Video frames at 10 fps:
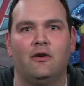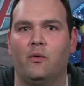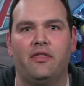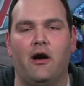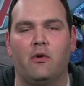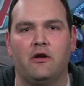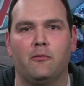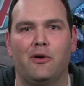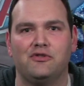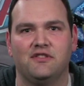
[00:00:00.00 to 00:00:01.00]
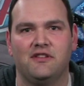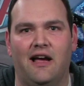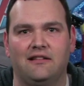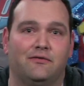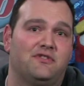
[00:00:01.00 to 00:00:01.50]
without one of your potions
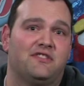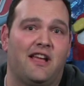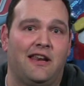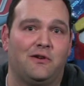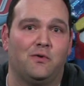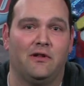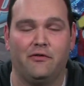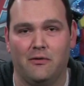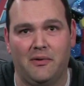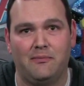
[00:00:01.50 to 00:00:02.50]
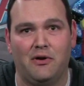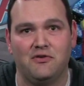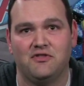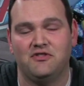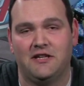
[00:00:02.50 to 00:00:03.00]
active, which is kind of cool if you're a big
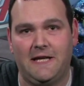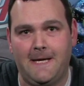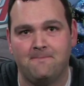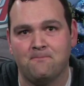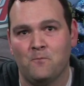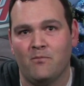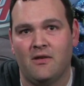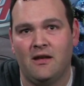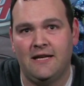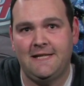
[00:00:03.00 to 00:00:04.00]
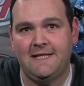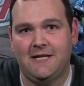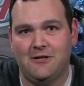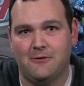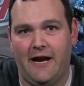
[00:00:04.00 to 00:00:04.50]
potion junkie.
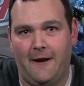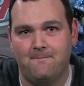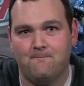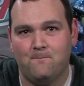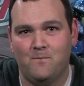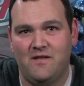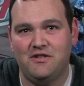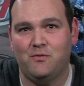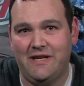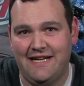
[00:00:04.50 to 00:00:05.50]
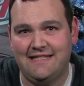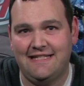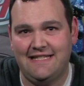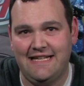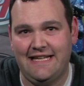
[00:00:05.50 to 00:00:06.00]
All right, this week's
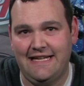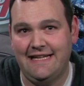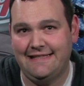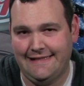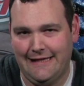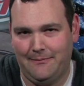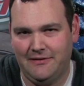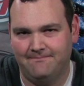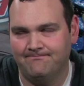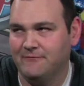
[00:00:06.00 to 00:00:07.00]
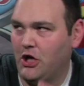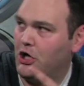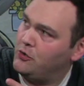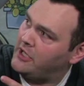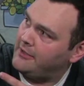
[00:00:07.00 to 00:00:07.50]
Tiki tip.
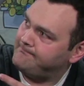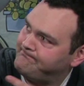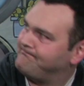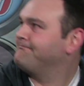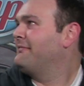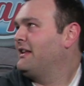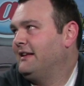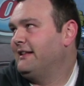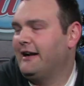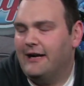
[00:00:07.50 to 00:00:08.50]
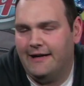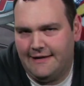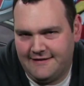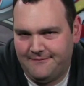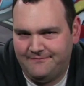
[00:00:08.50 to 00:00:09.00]
Kahunga! There it
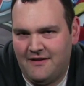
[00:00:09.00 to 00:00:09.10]
is.